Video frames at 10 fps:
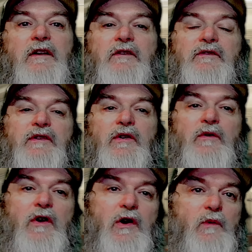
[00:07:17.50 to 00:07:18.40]
So
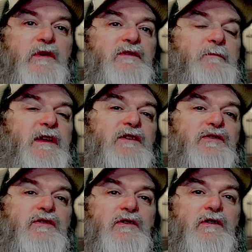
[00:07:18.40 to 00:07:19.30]
always make
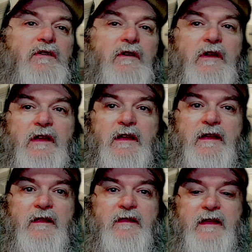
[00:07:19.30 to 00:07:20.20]
sure
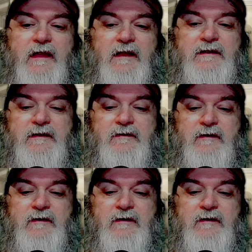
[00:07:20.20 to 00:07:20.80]
that